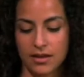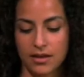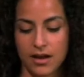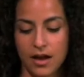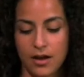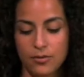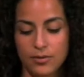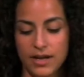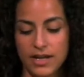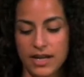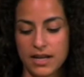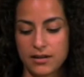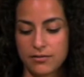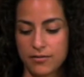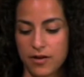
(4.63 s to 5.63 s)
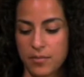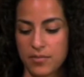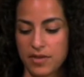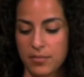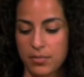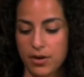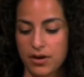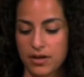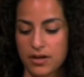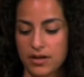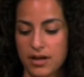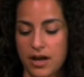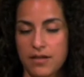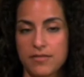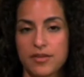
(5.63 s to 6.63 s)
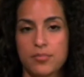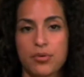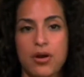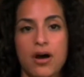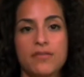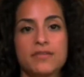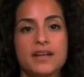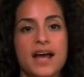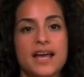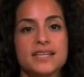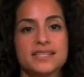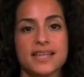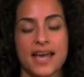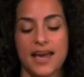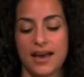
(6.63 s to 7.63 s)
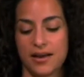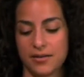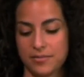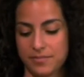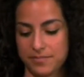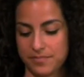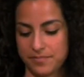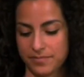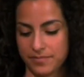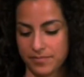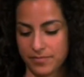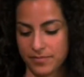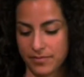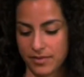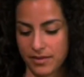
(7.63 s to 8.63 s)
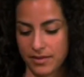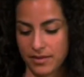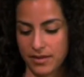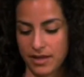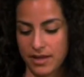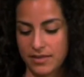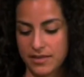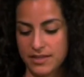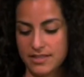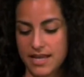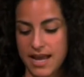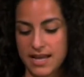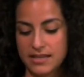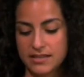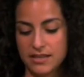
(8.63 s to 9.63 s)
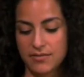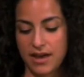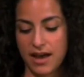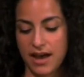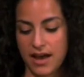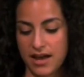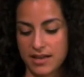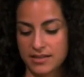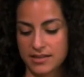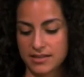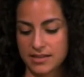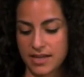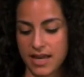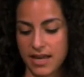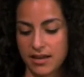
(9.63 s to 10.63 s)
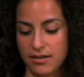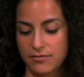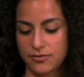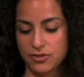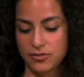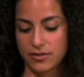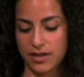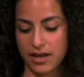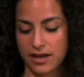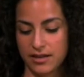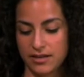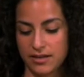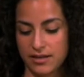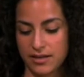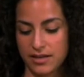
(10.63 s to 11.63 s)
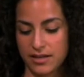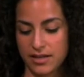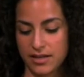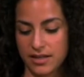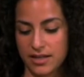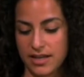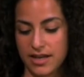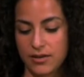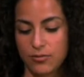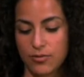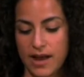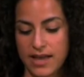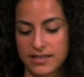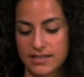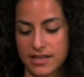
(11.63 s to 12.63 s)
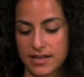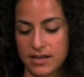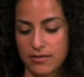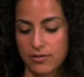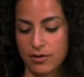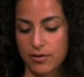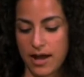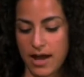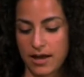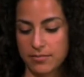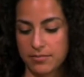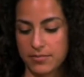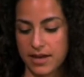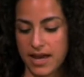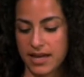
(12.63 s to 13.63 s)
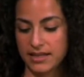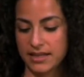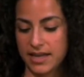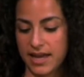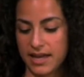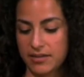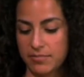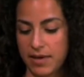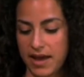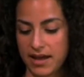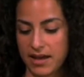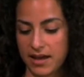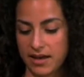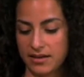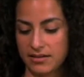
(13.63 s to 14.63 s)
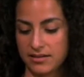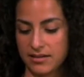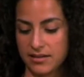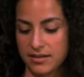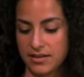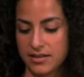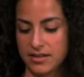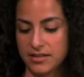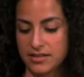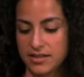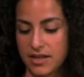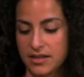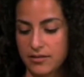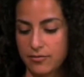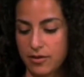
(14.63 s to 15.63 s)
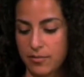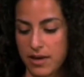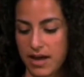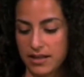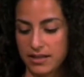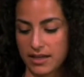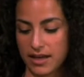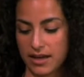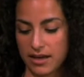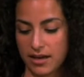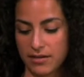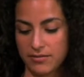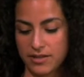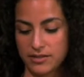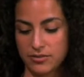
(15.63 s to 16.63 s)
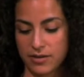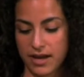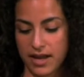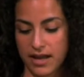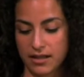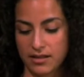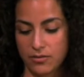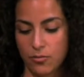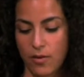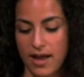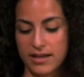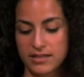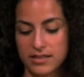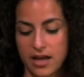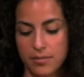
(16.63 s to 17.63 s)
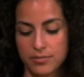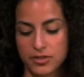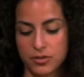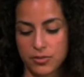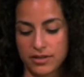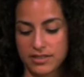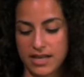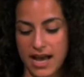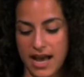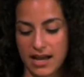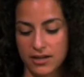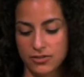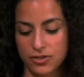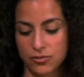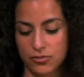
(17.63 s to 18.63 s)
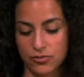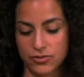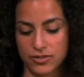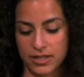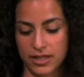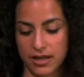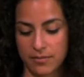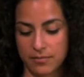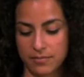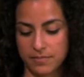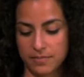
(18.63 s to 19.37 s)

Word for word: A reading from the book of the prophet Isaiah. In the days of Ahaz, king of Judah, King Rezin of Aram and King Pekah, son of Remaliah of Israel, went up to attack Jerusalem,